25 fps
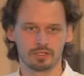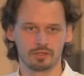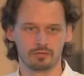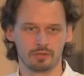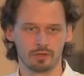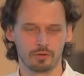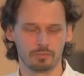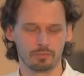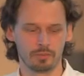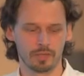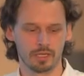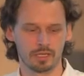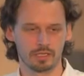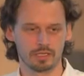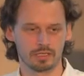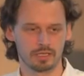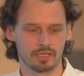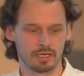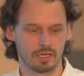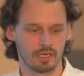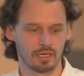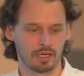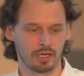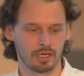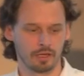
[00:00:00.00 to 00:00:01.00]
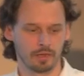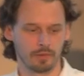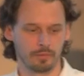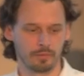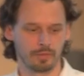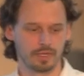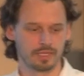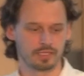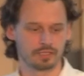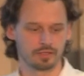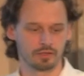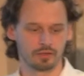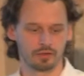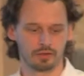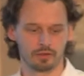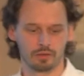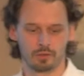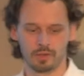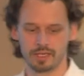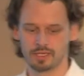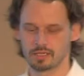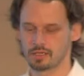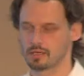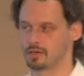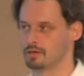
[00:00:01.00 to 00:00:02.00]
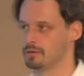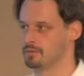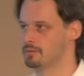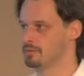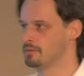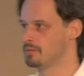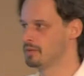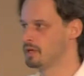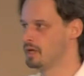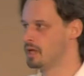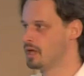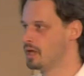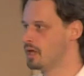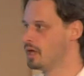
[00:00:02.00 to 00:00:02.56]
development based on RESTCOM,